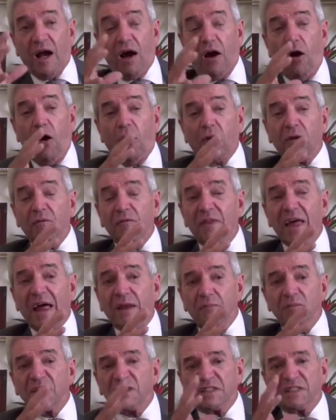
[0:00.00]
all of
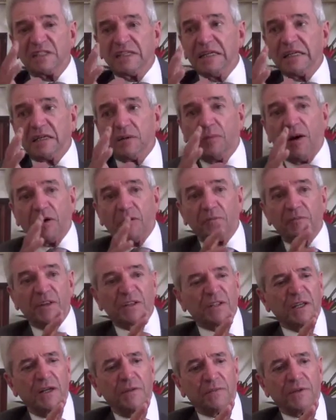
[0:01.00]
that mystique about him,
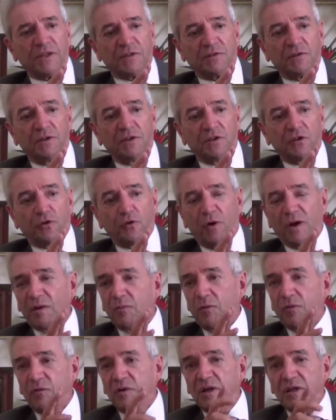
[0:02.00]
this, this
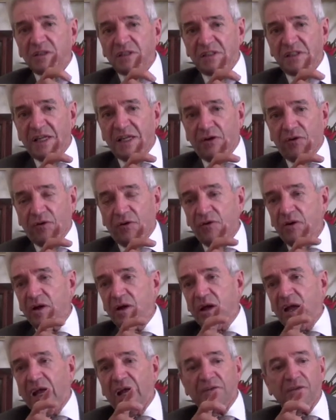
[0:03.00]
incredible singer
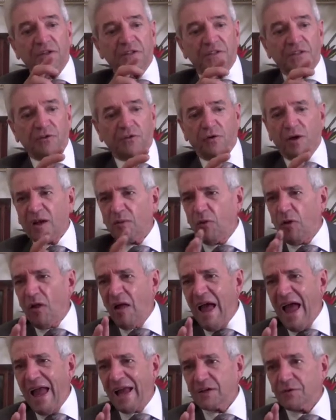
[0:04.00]
and this incredible
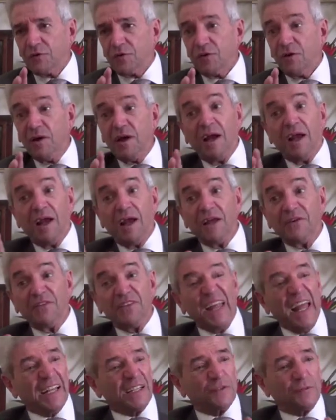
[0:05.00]
actor, and
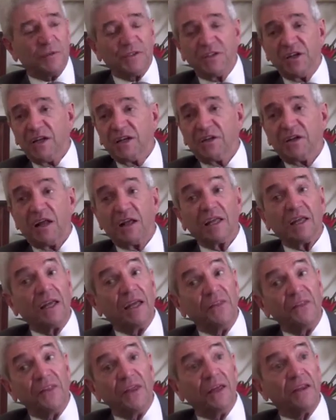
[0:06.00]
dance with Gene Kelly,
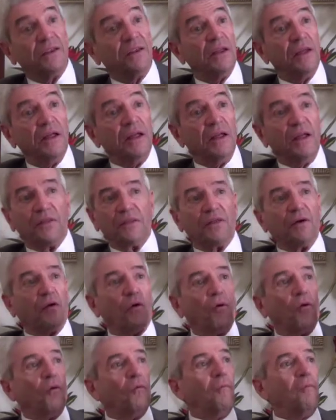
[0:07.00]
and then the
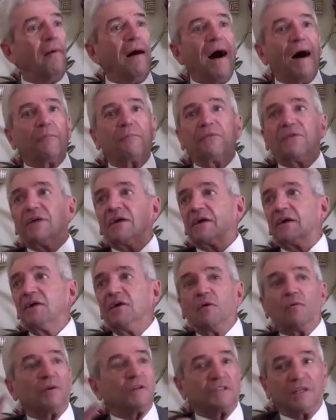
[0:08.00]
whole mob thing.
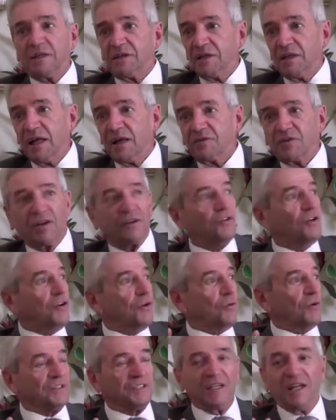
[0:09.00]
Was he connected?
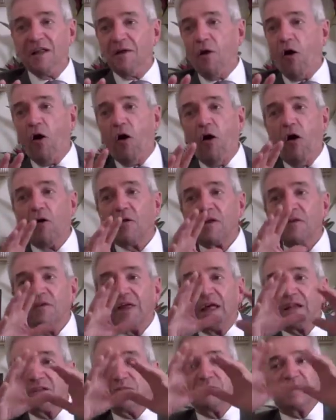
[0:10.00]
Was he all of
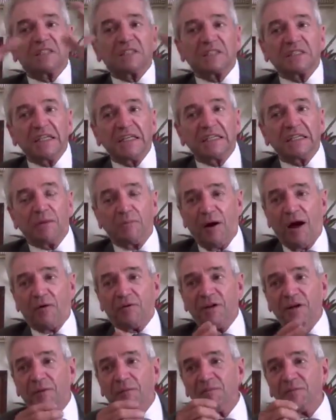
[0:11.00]
that mystique
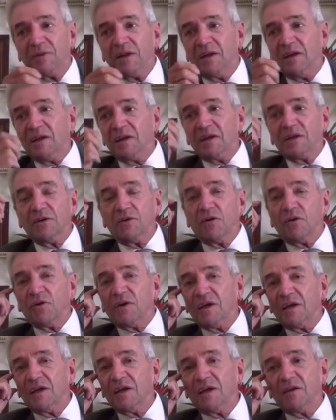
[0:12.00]
about him? You know,
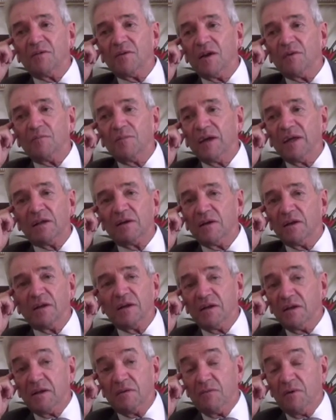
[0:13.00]
it, it made
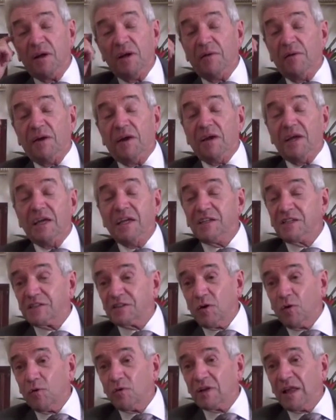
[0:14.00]
it, it, he
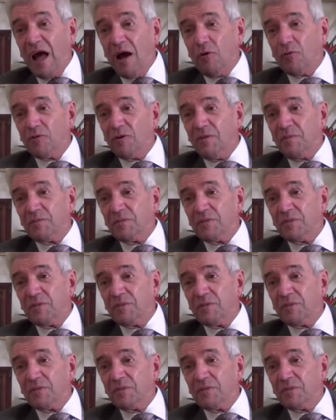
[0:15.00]
sold out